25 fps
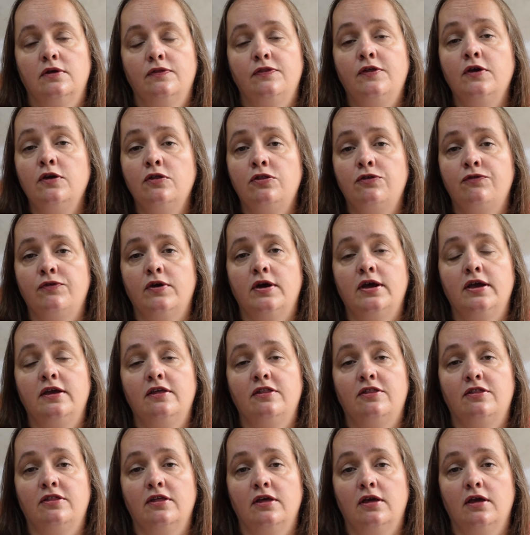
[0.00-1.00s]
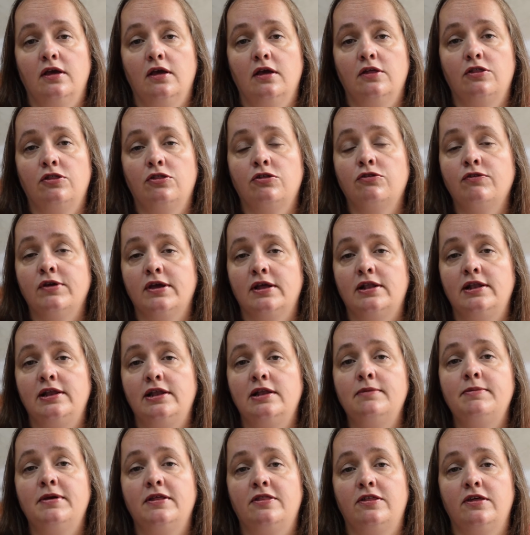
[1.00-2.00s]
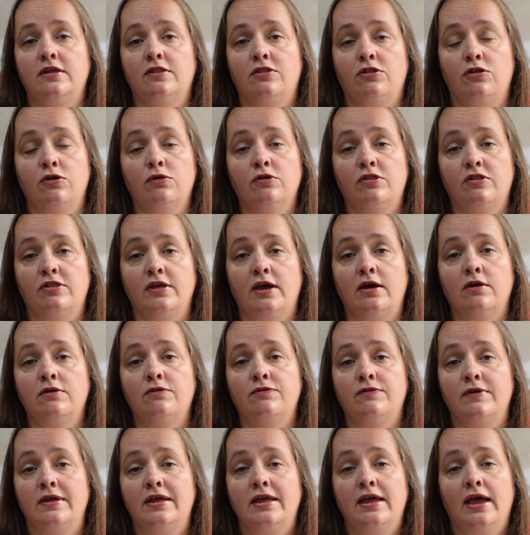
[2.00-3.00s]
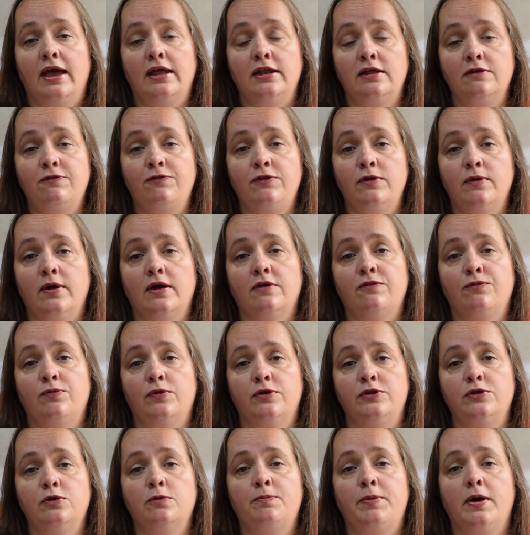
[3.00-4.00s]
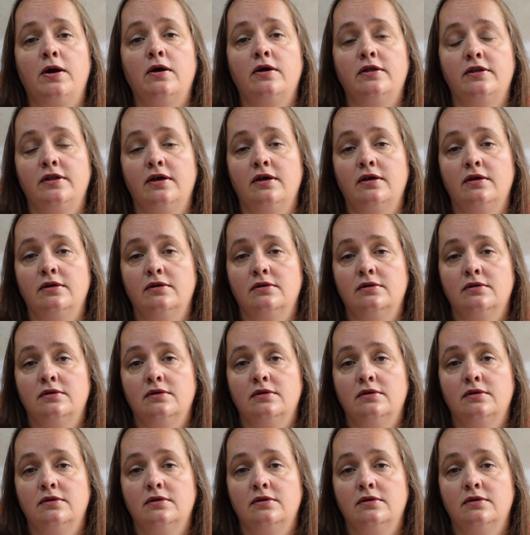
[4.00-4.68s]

Those rights are strictly limited to yourself and, if you have one, your partner.